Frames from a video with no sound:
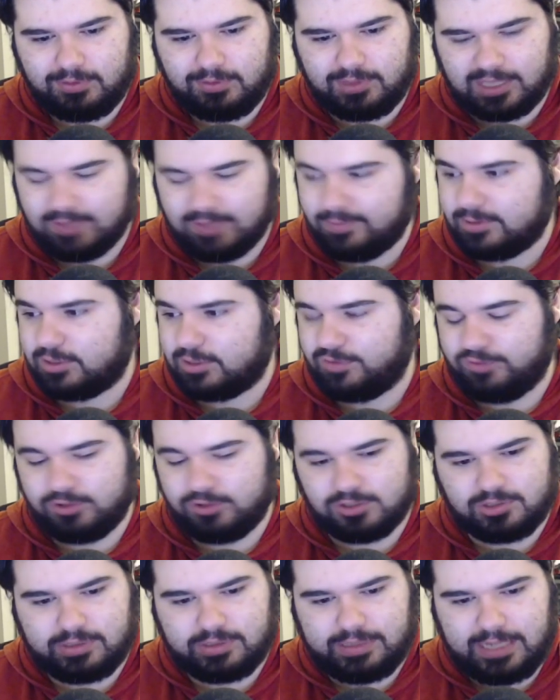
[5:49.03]
Give us the
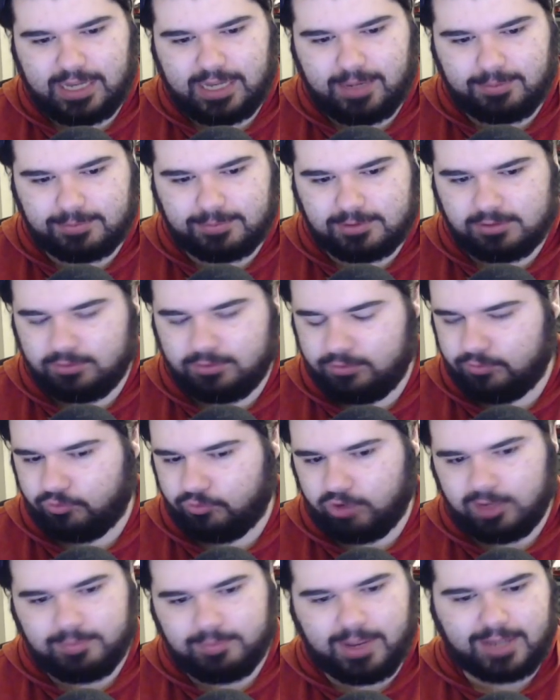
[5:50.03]
first three games,
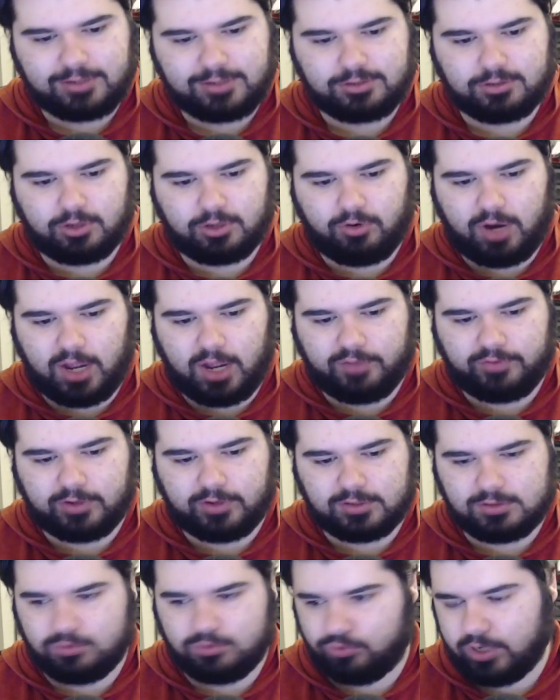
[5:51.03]
remaster the
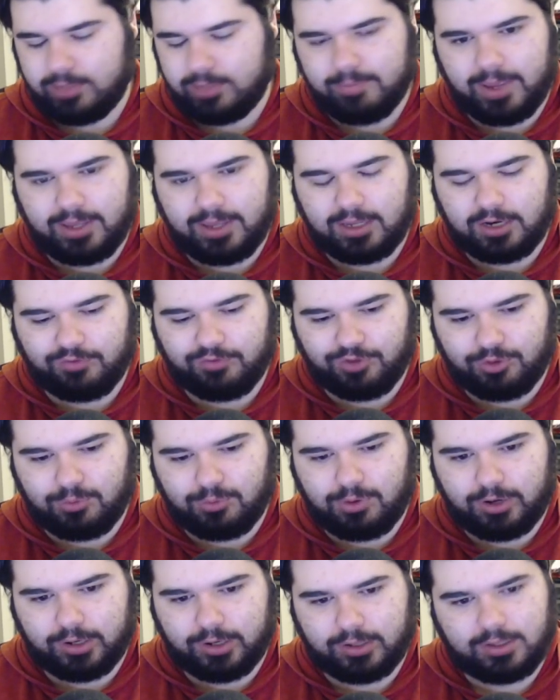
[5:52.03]
graphics, remake it if you
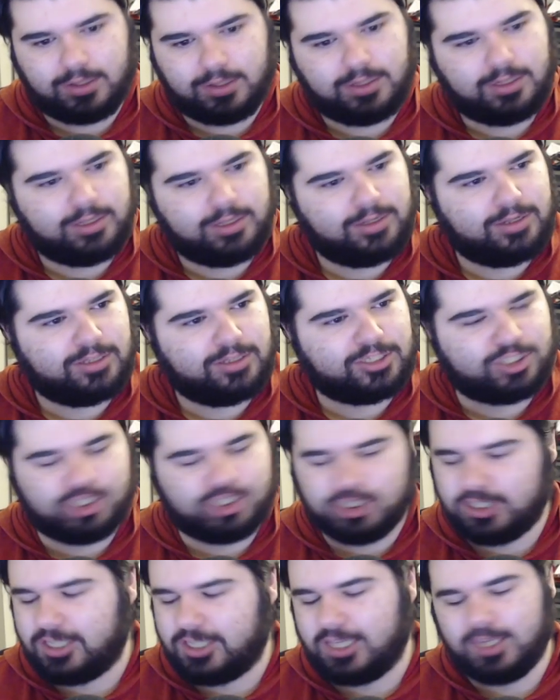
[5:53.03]
want.
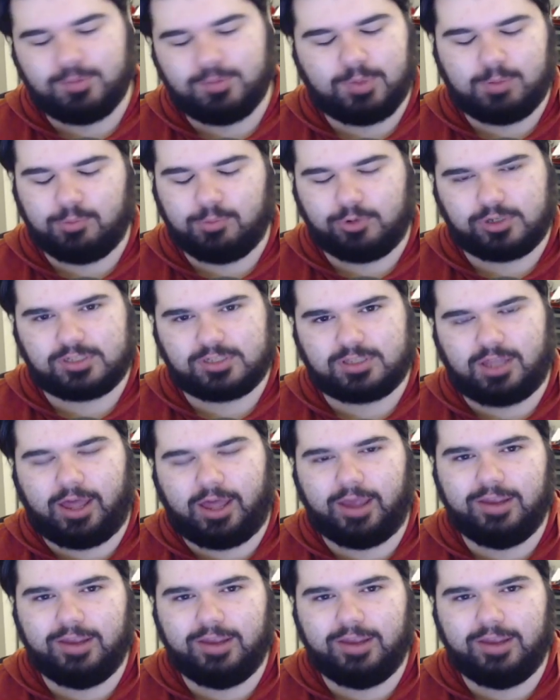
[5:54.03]
Just give me more Sly.